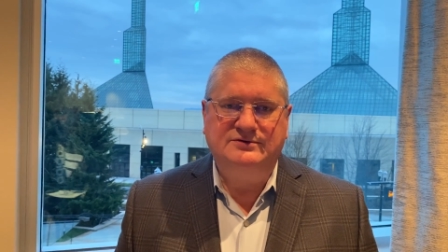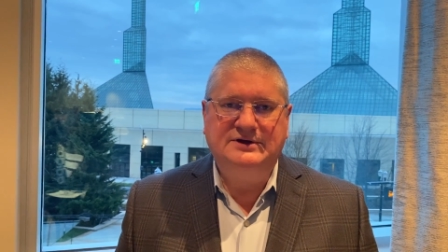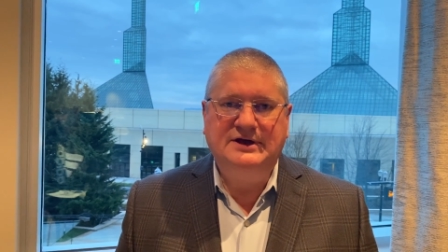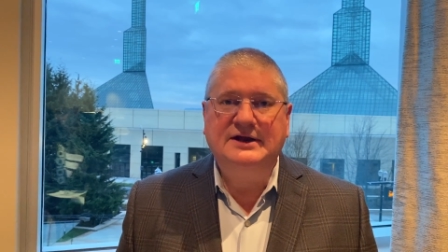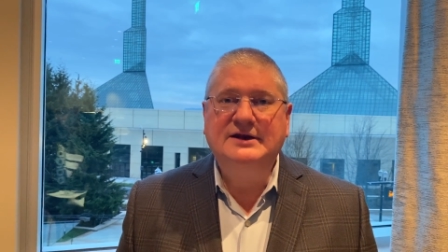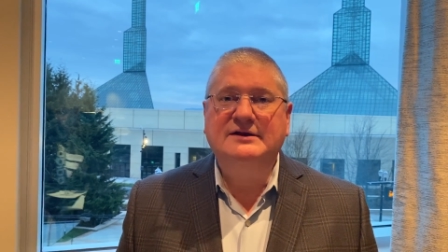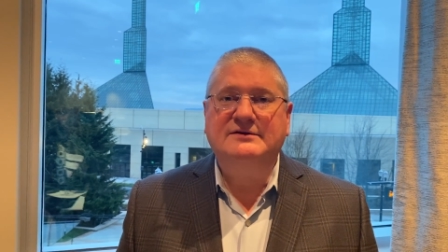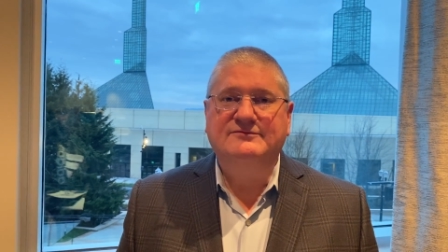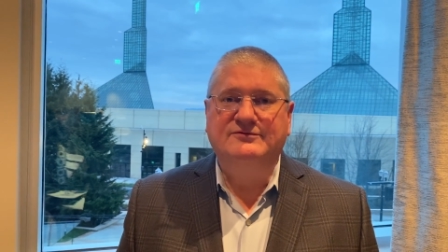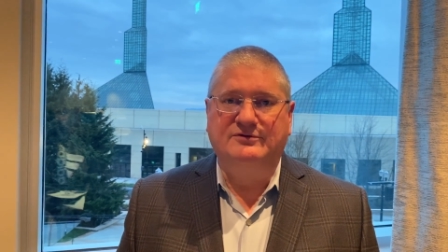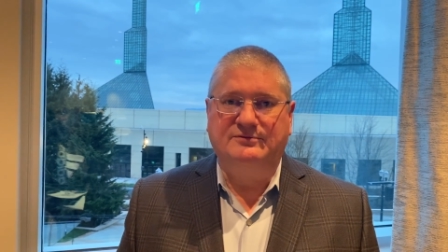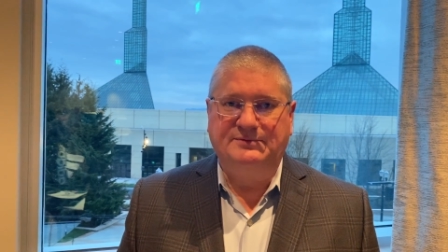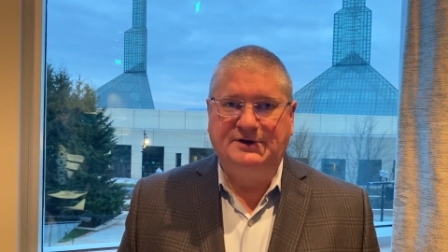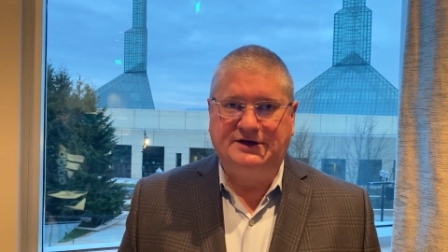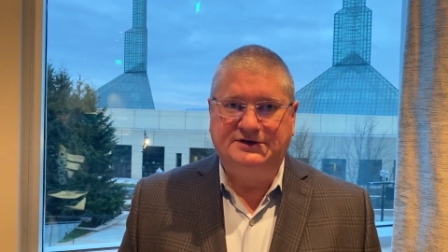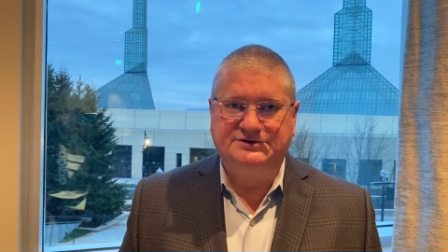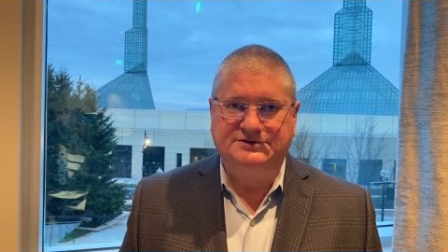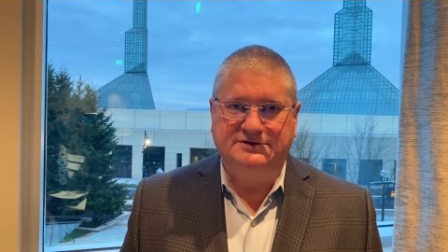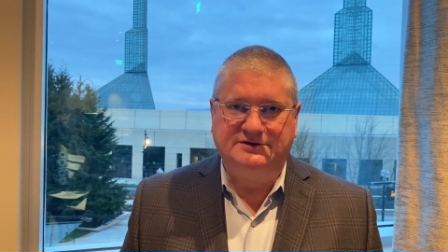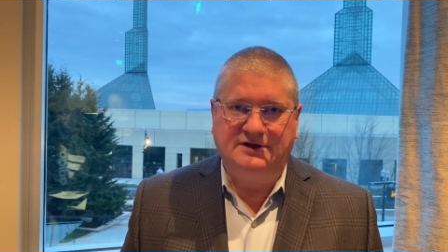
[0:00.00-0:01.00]
get
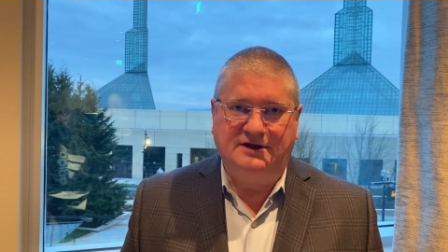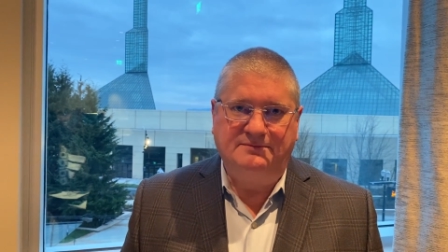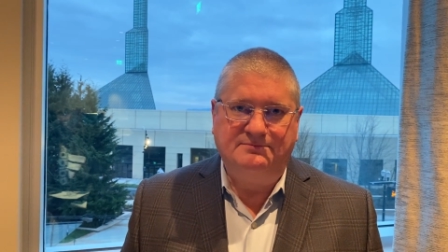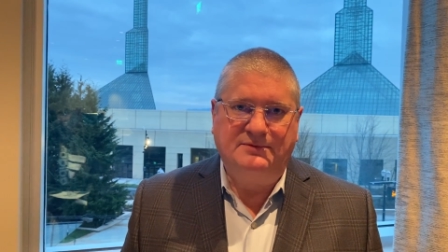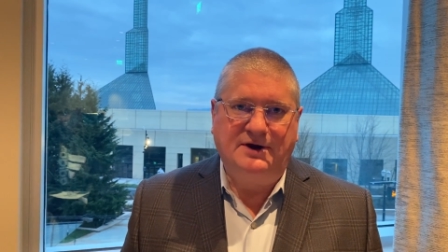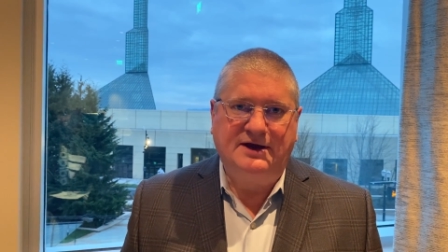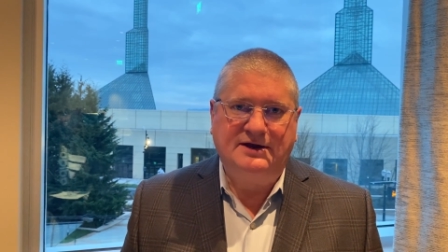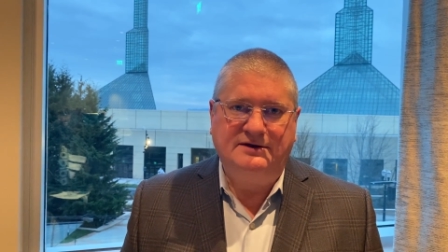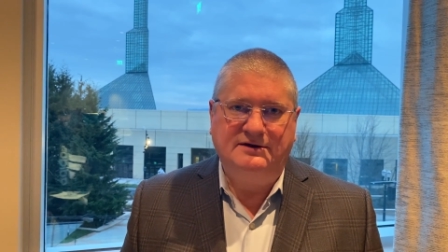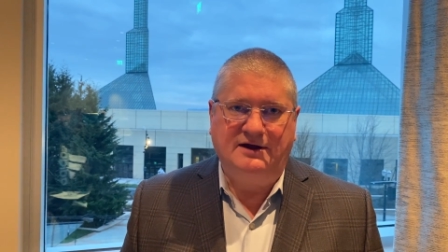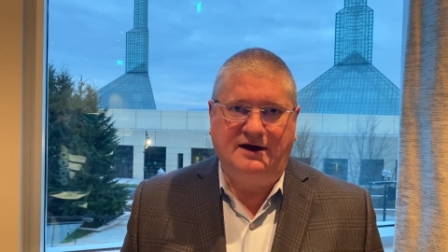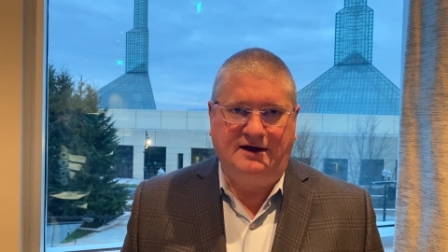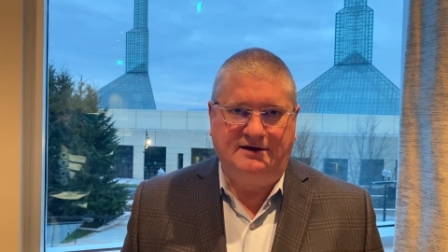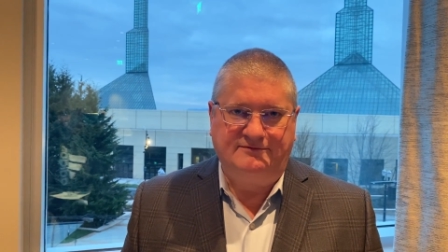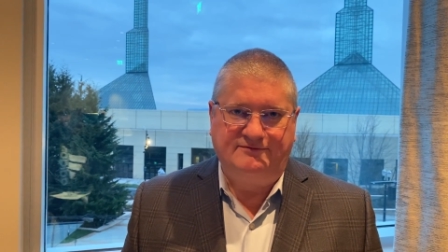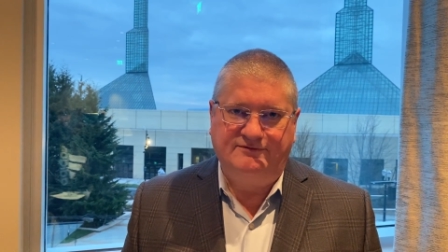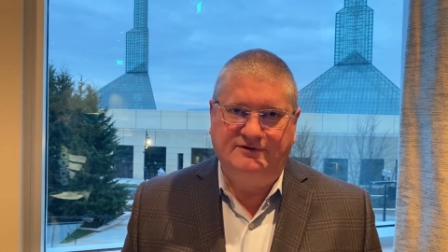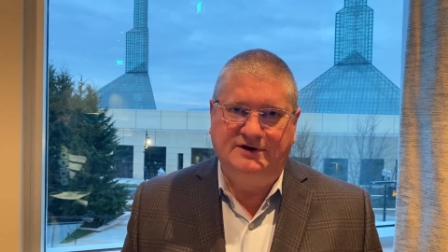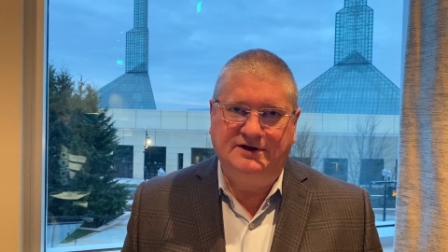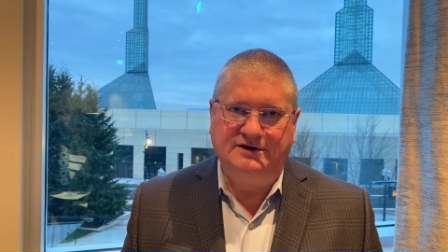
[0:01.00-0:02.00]
information that might
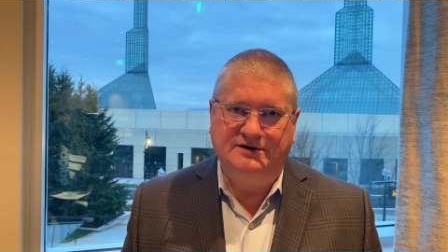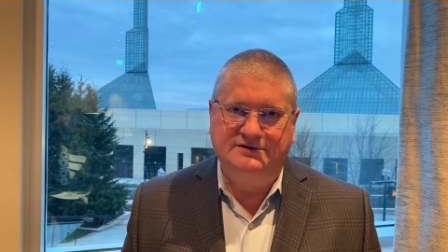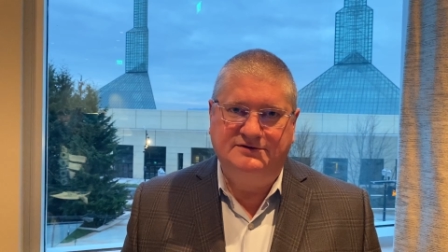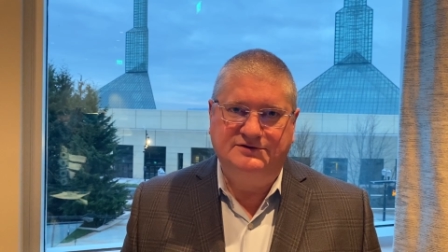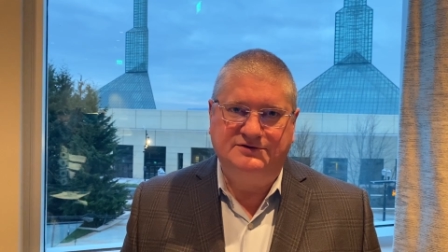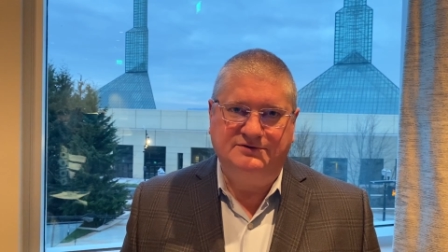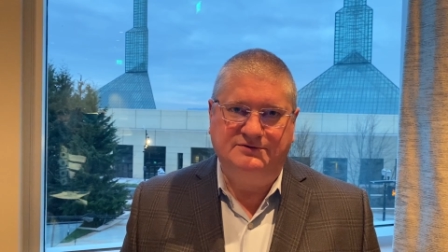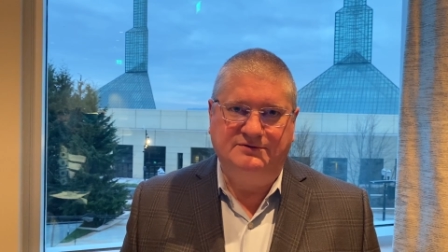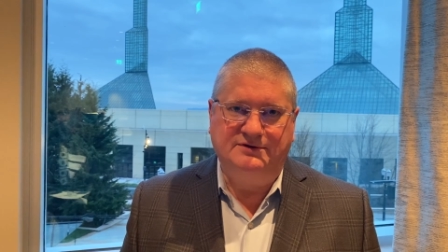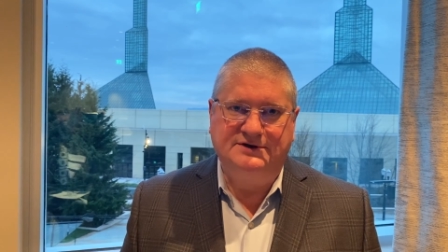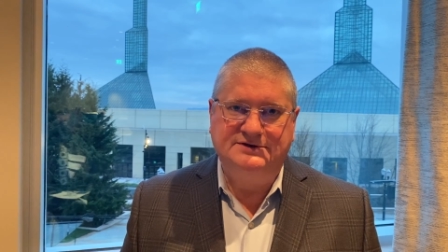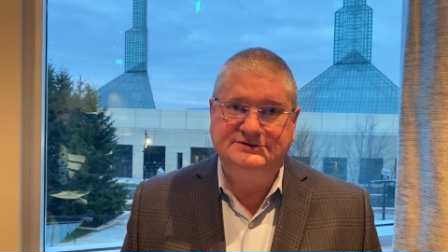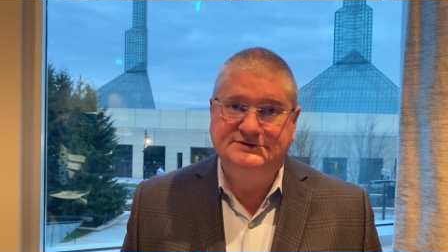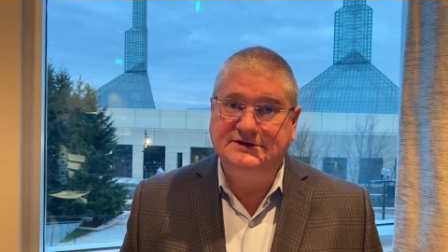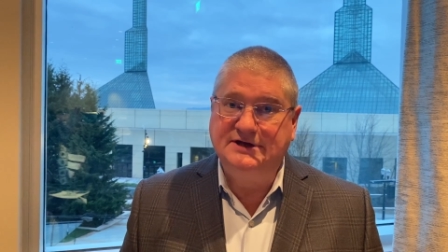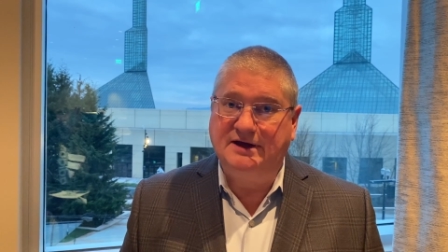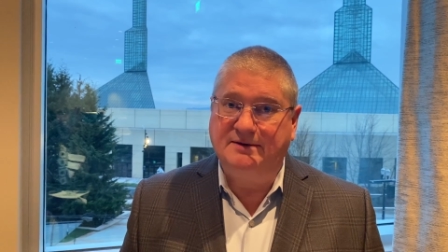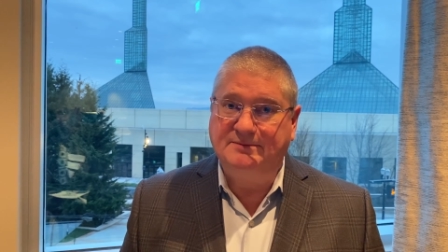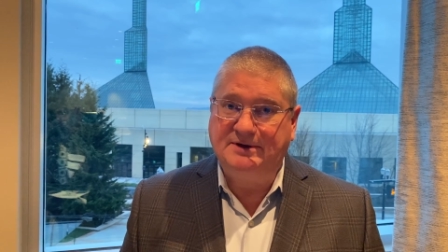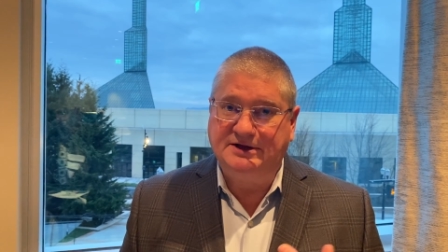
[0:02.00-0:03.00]
not fit into a
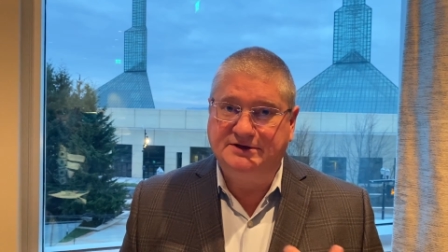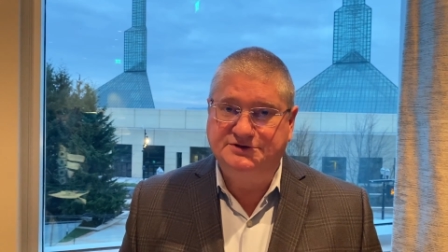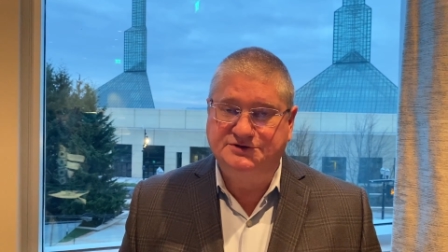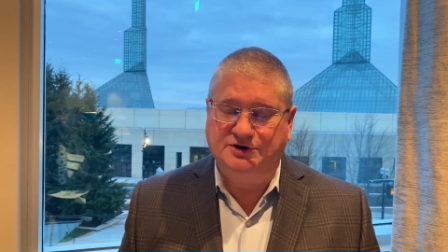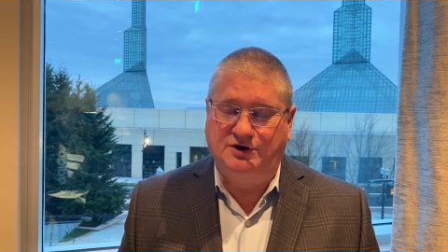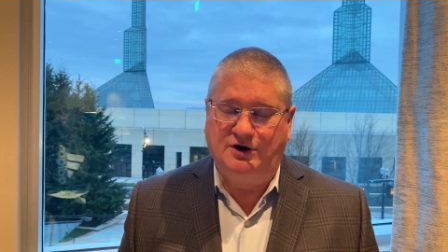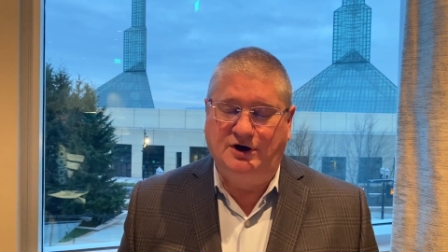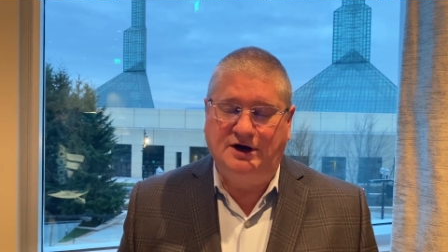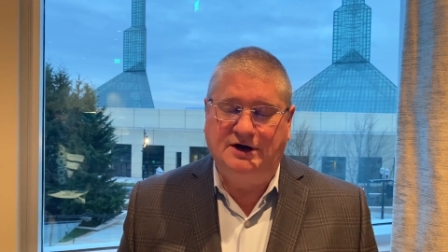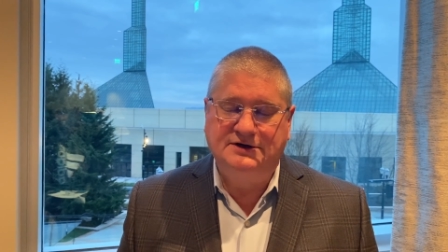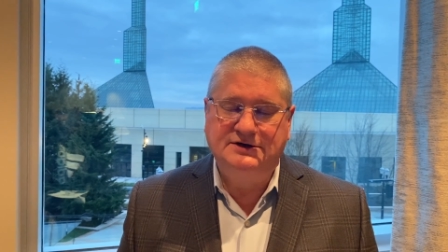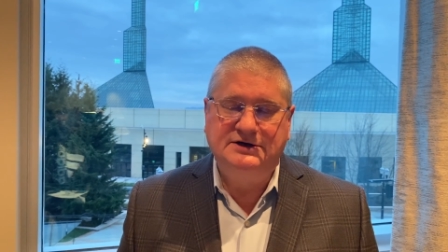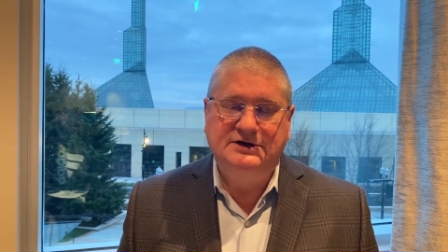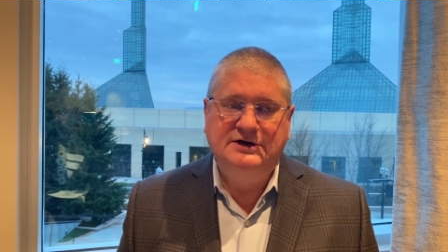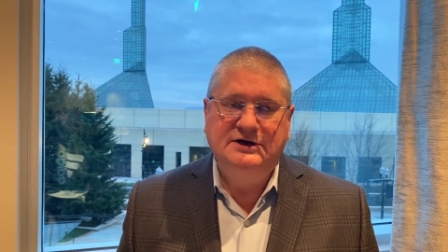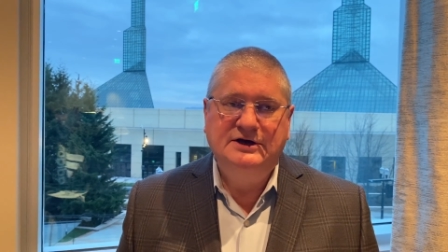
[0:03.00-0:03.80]
CME talk.